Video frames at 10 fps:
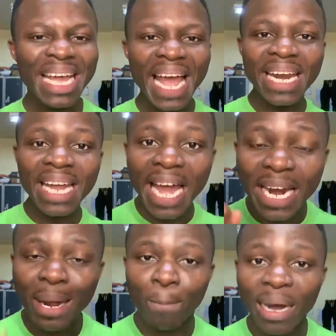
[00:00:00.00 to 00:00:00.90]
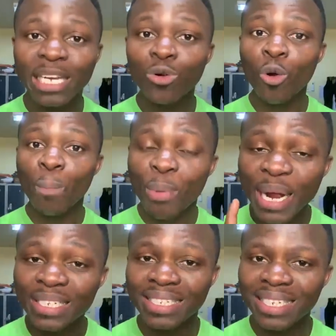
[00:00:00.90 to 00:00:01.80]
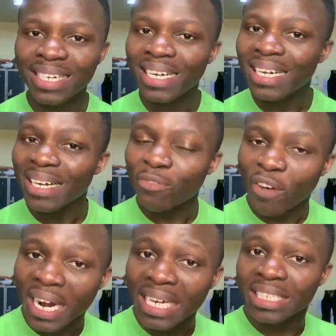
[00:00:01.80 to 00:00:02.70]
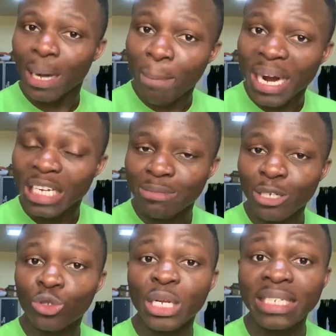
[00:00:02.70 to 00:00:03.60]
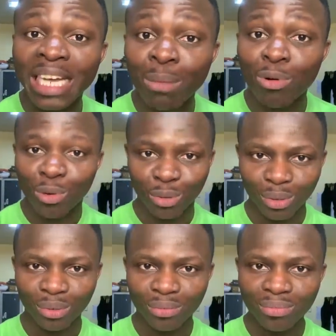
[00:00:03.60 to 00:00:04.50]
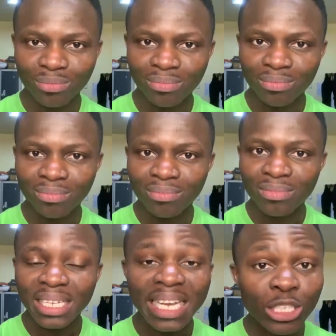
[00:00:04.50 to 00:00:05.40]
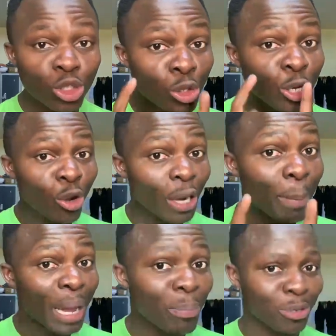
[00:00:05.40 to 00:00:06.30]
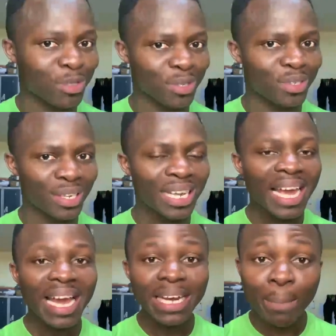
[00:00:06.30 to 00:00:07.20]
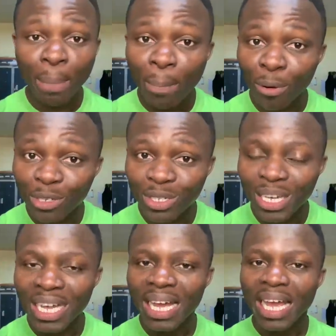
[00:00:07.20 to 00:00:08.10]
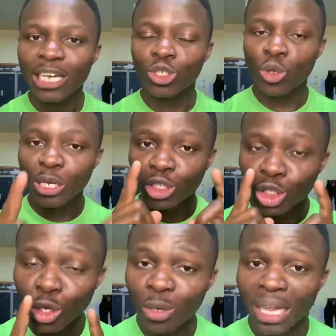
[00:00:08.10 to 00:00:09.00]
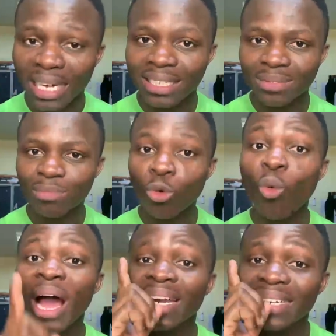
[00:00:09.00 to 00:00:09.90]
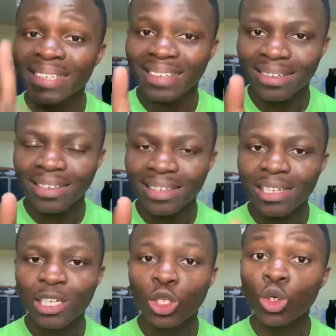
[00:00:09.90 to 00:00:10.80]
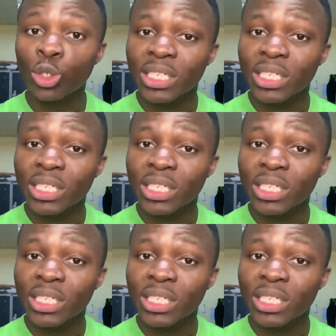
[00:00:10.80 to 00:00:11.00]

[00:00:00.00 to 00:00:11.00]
And anybody who brings financial management to the table is doing on a purpose. And the purpose is to ensure that, one, you